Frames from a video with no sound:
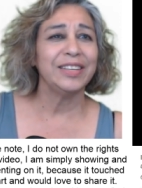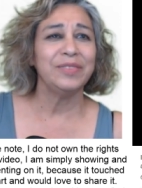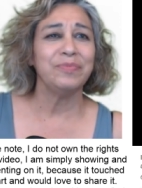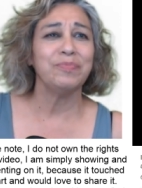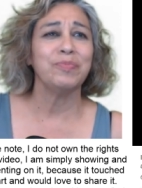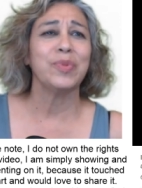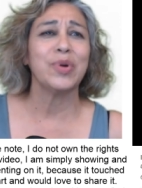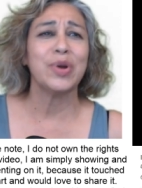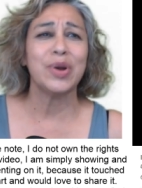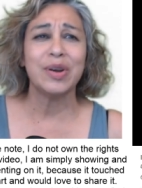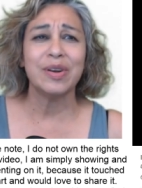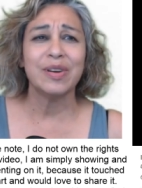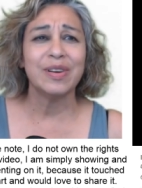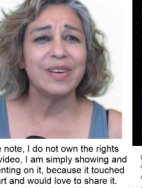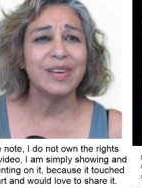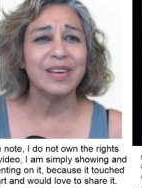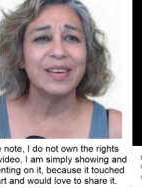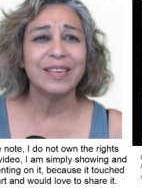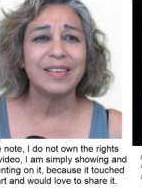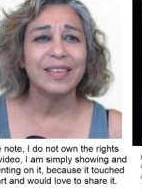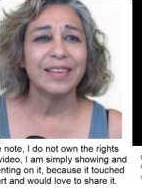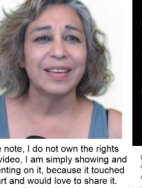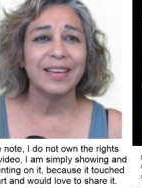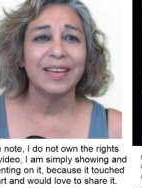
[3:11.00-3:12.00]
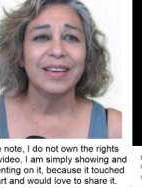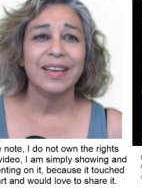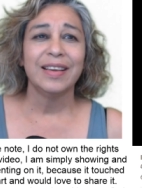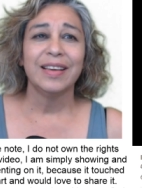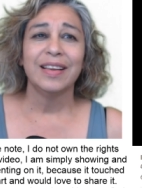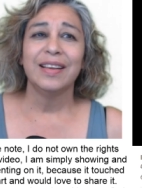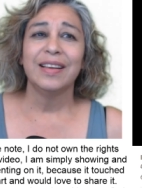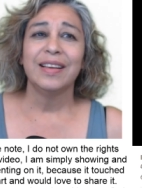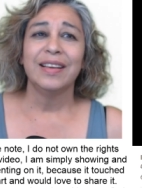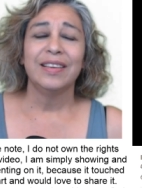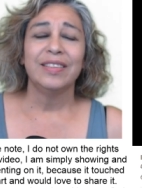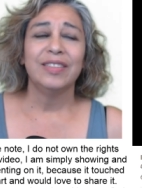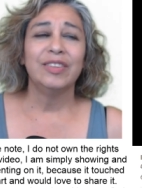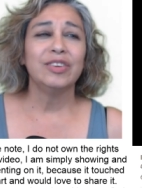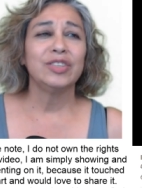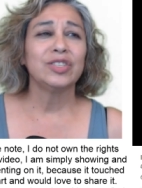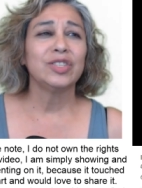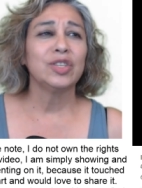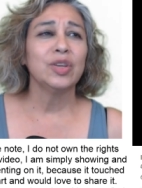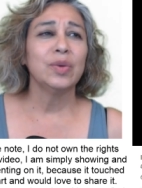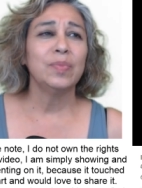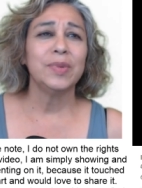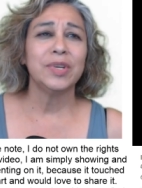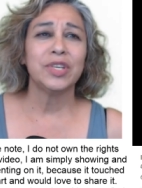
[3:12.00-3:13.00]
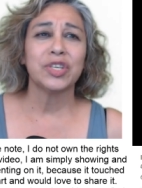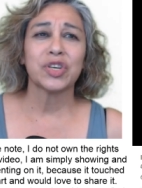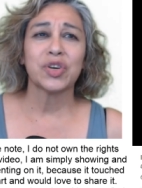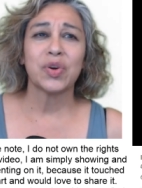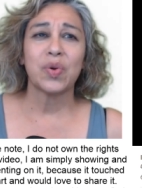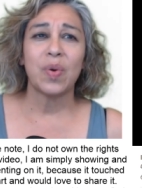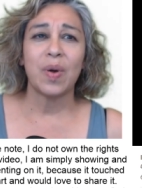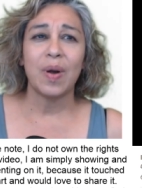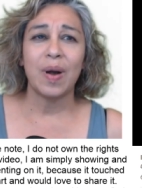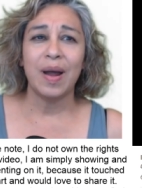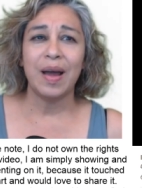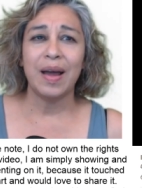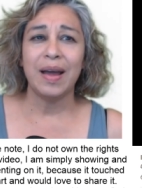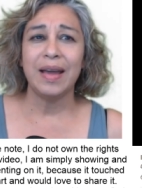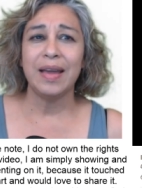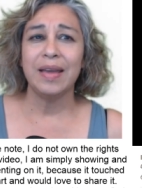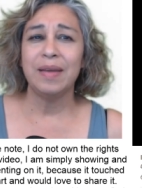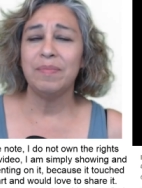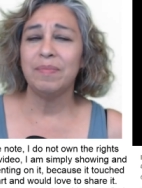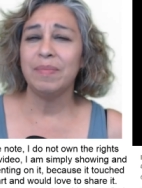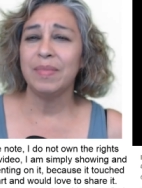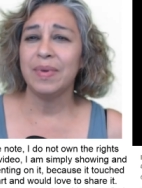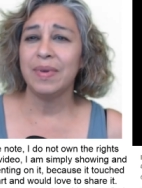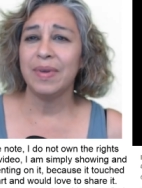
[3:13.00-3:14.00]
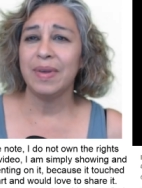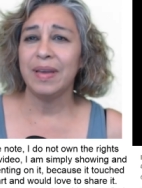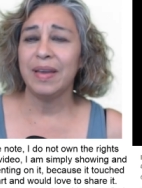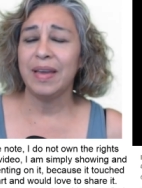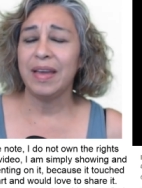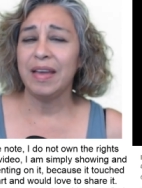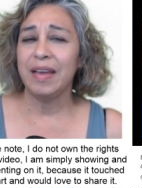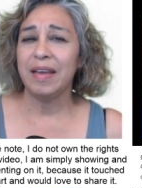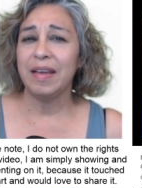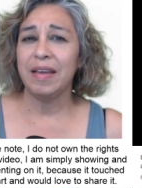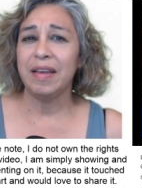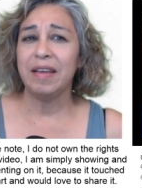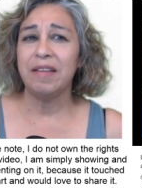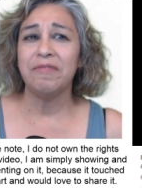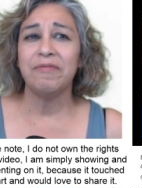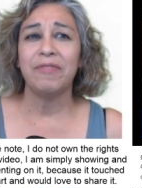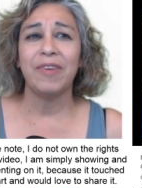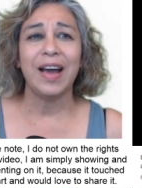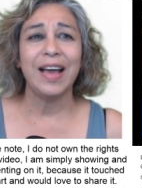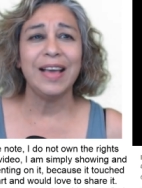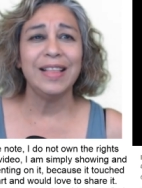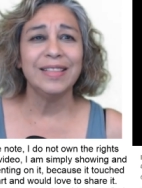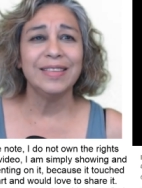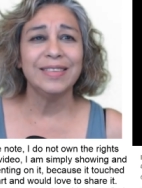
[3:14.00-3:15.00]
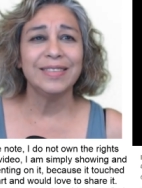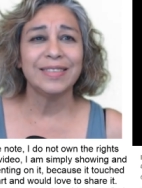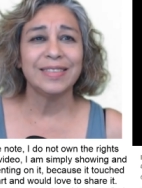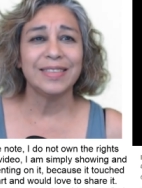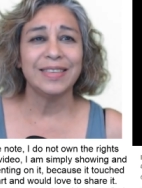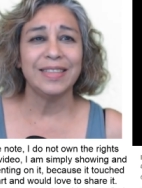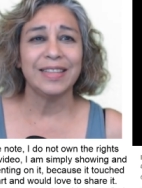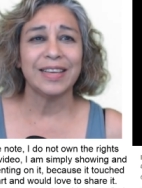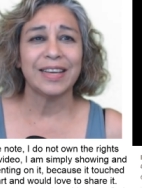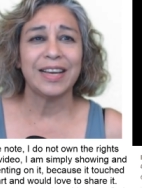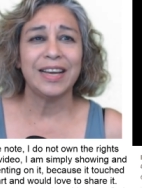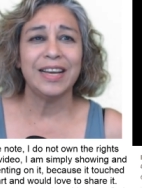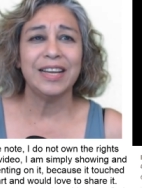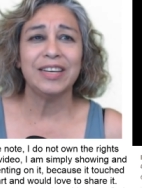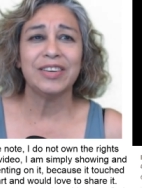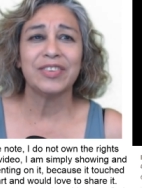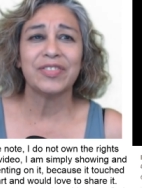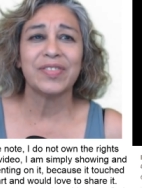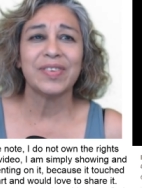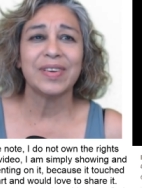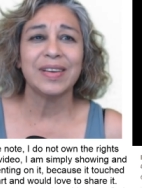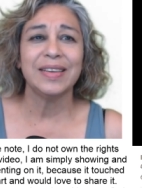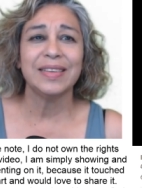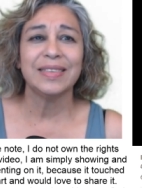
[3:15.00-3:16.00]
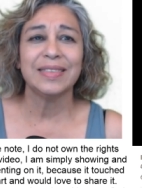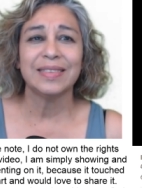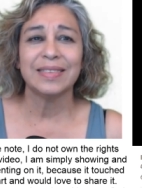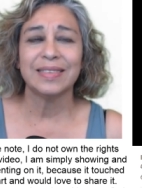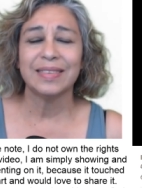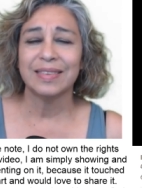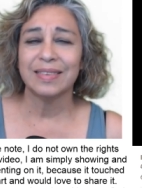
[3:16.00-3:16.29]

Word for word: and murdered. There's so much crime and violence in the countries.